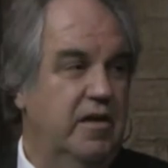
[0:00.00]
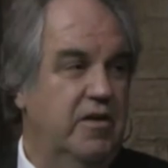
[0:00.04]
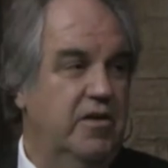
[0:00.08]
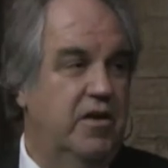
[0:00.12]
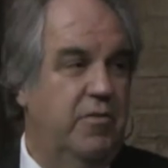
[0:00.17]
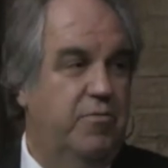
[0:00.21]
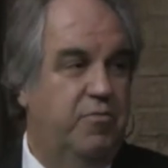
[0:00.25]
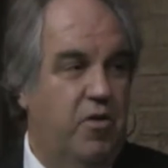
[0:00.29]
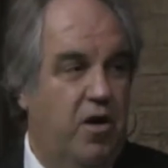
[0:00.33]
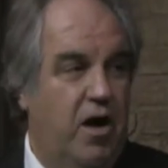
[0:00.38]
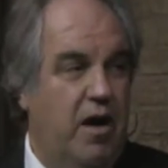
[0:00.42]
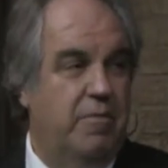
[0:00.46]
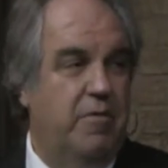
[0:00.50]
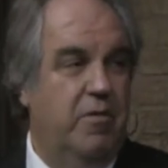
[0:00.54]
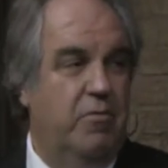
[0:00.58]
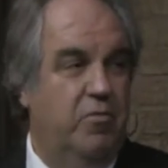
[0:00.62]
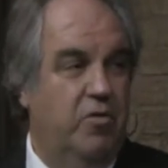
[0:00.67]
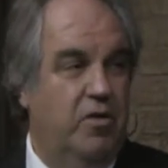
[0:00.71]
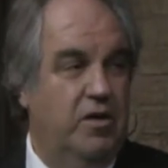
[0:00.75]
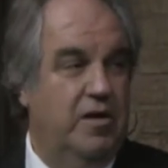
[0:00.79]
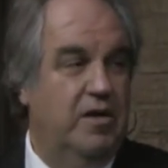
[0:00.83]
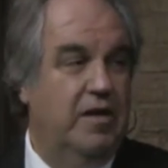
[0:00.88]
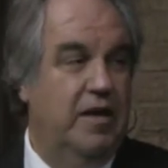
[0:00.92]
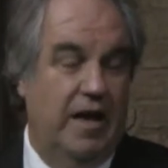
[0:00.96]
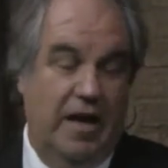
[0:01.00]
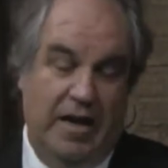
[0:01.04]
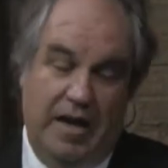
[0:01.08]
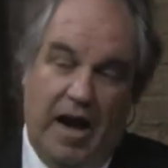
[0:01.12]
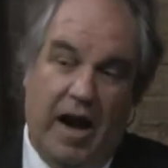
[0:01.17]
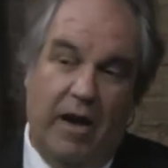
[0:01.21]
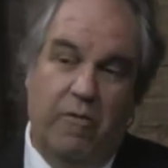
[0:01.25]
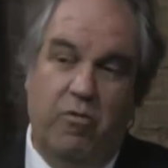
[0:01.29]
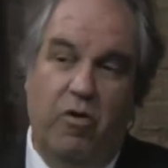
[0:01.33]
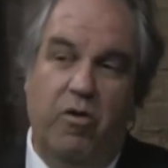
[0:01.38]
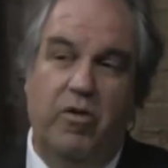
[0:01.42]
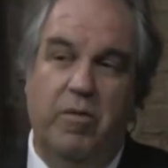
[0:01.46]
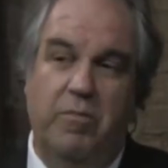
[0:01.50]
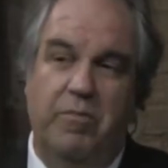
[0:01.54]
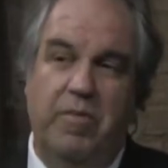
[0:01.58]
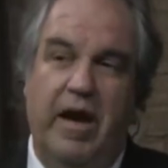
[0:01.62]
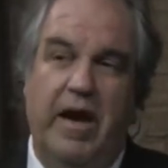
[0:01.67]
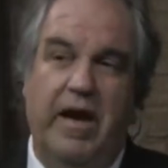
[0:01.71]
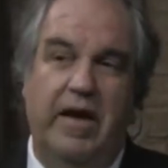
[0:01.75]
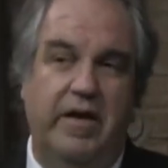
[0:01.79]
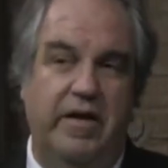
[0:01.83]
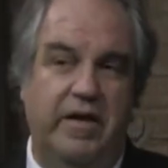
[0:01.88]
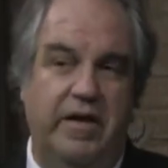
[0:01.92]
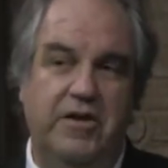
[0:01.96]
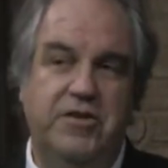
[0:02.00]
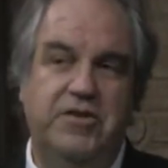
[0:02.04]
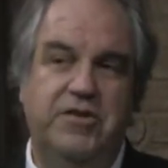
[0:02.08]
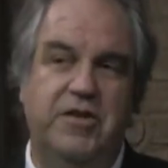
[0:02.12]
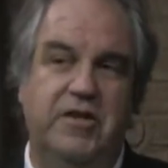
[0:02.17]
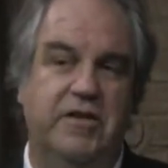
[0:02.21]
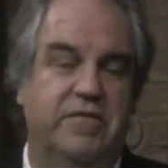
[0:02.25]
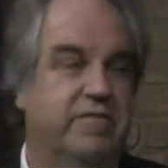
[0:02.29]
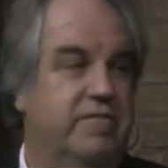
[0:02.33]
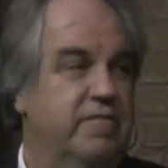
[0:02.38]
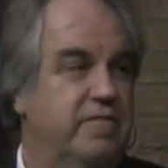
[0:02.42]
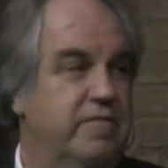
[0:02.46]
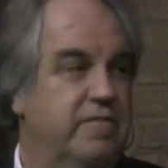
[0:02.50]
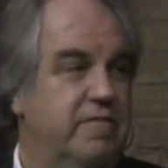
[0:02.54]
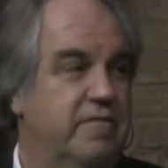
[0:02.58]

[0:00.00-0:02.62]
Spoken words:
The problem was, and I wrote a bad initiative.